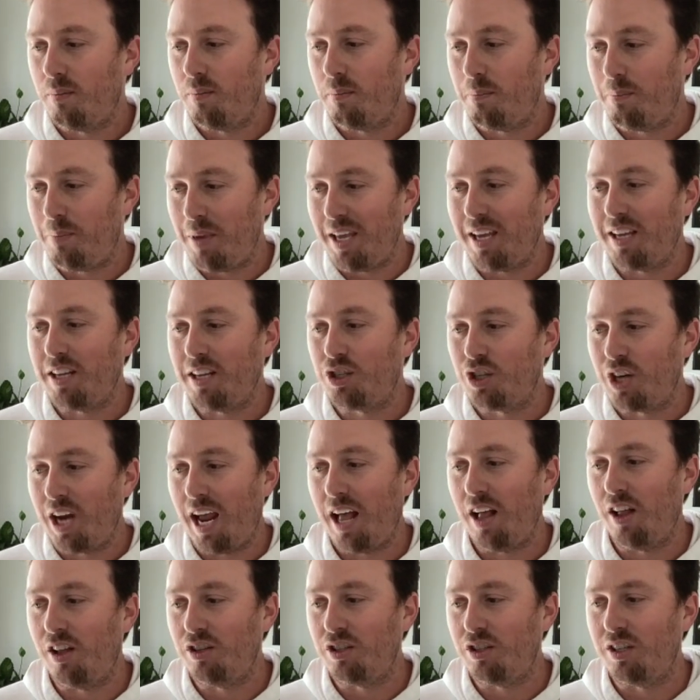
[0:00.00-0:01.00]
big
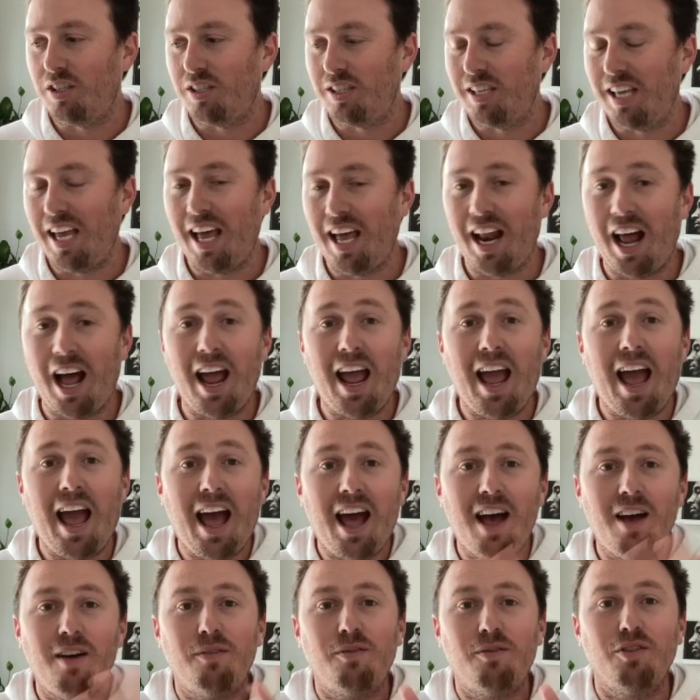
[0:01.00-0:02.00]
challenges yet. I
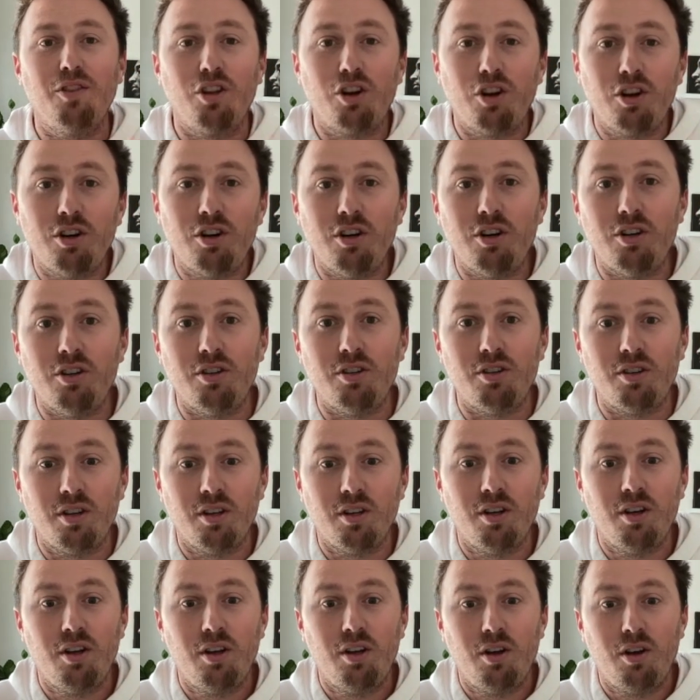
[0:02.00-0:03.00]
have learned
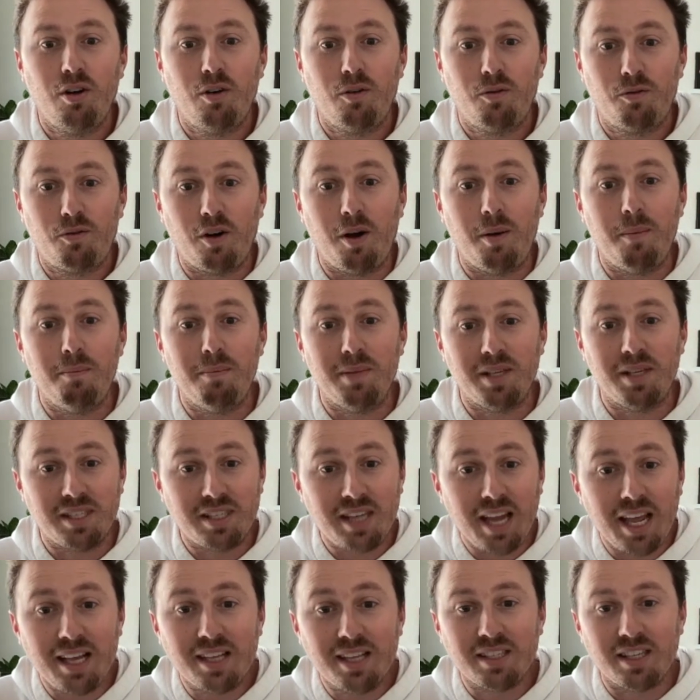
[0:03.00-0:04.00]
from
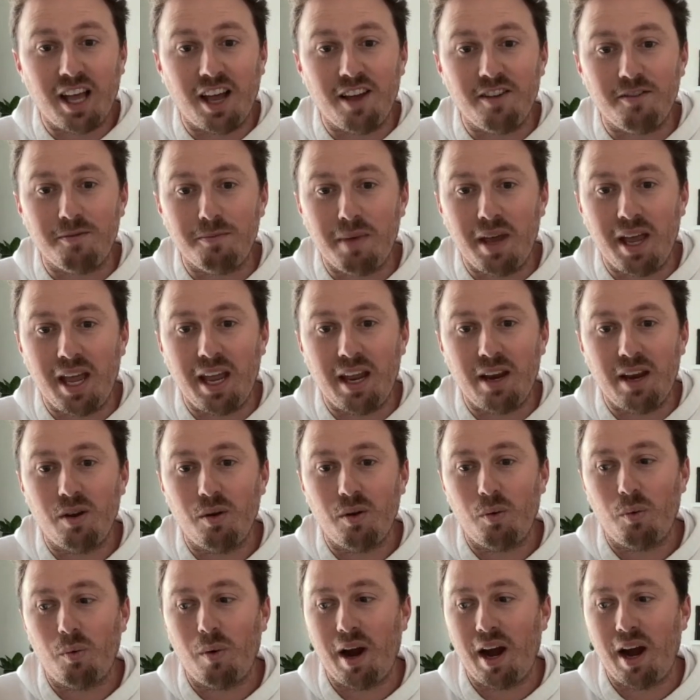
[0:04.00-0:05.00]
mistakes I've made
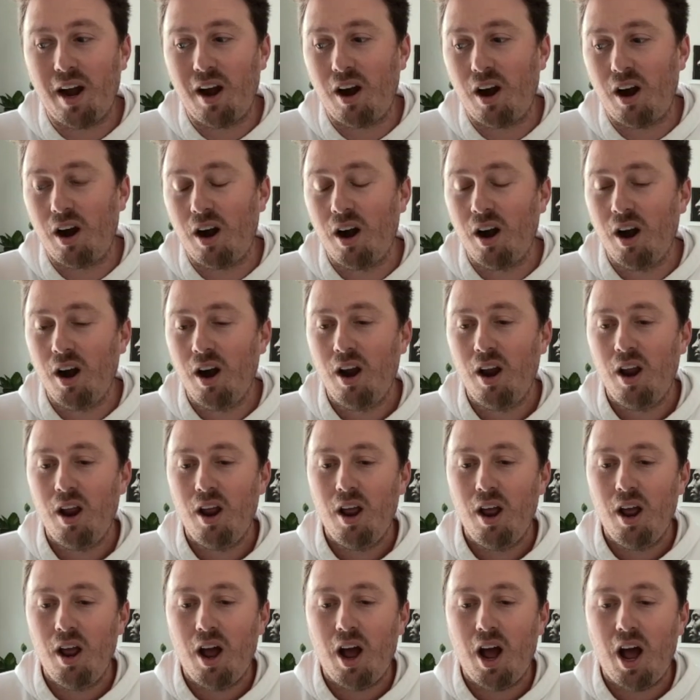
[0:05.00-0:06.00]
where
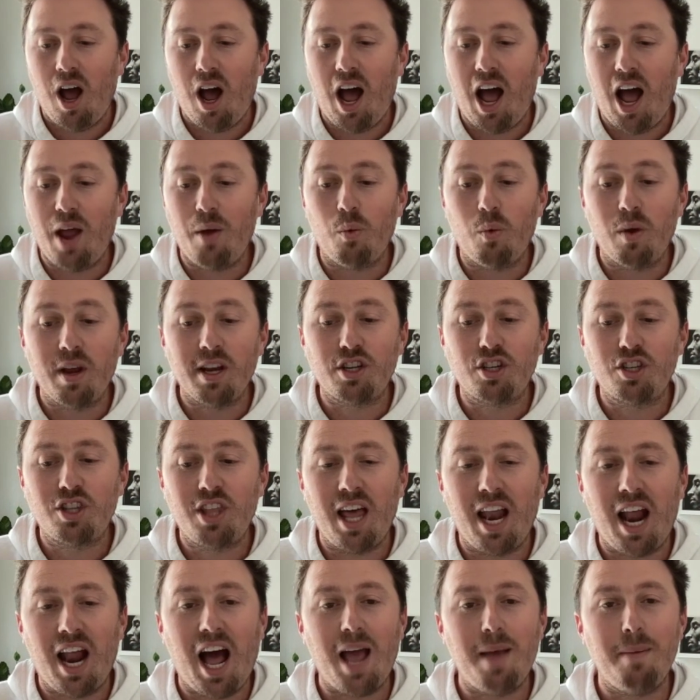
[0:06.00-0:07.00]
I wish
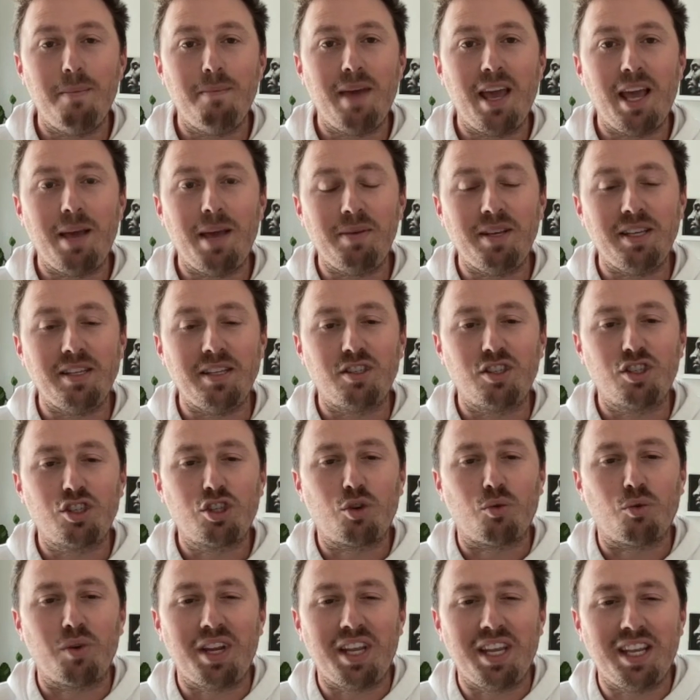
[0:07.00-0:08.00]
that I maybe
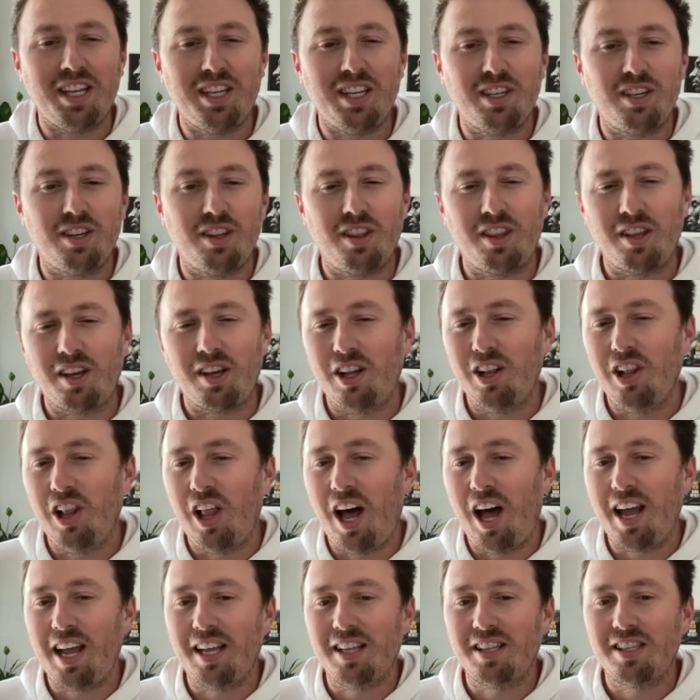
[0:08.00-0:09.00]
screened the
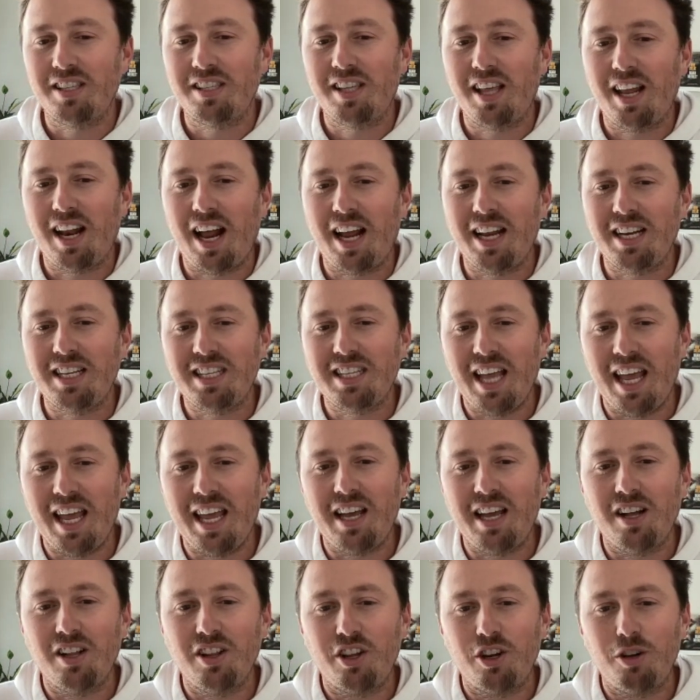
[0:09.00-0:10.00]
clients that I
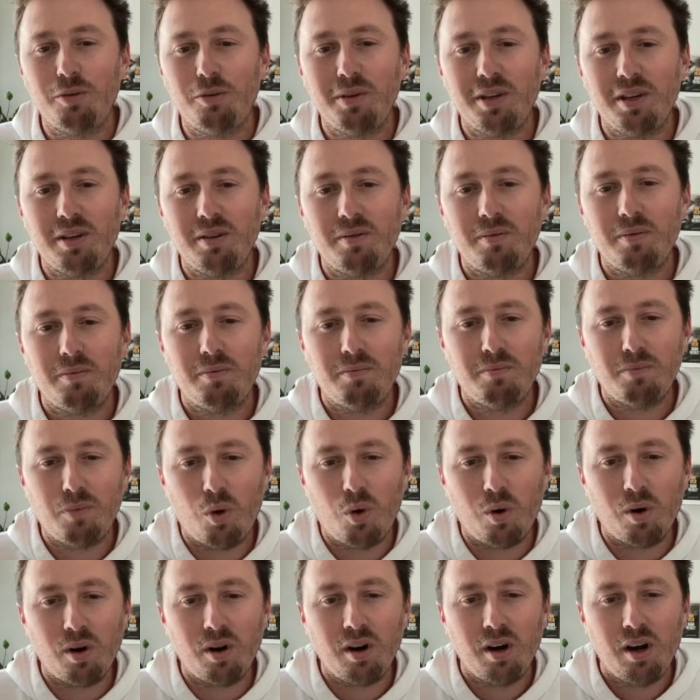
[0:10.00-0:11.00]
take a little bit
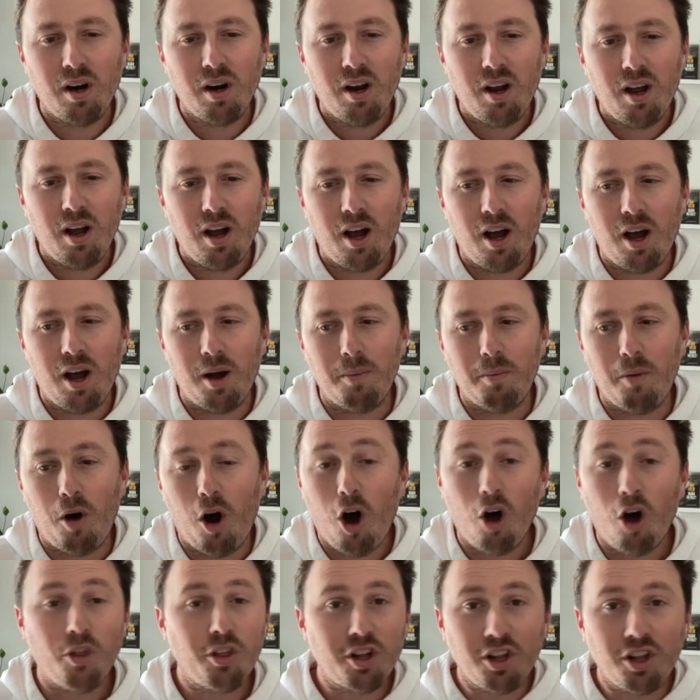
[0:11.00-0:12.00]
more.
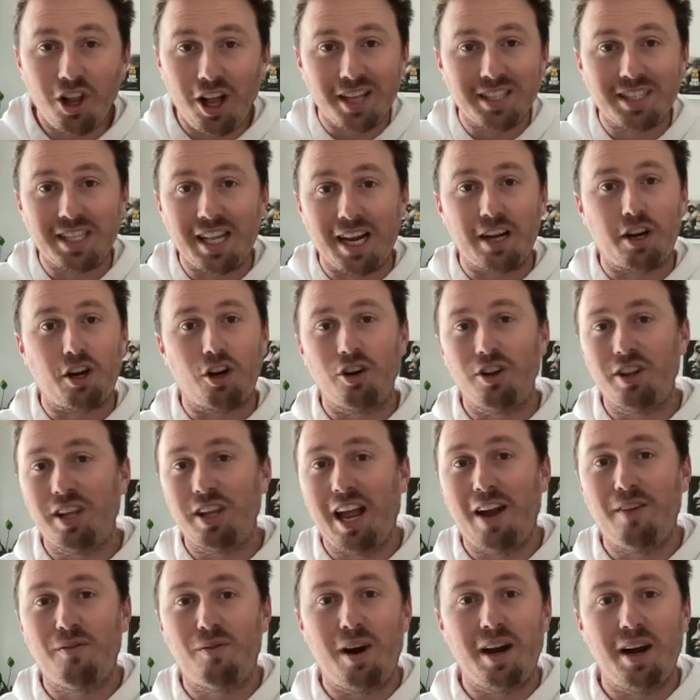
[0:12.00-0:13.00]
All the clients that I currently
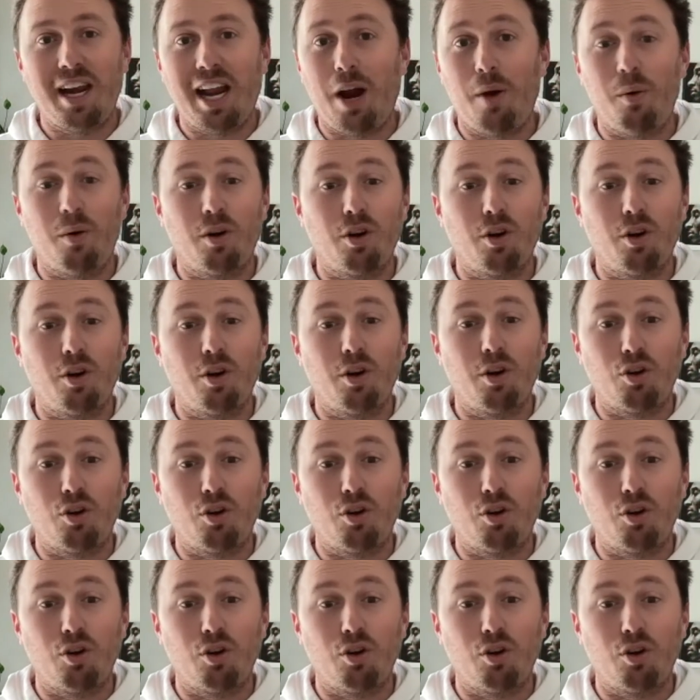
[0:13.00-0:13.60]
have right now are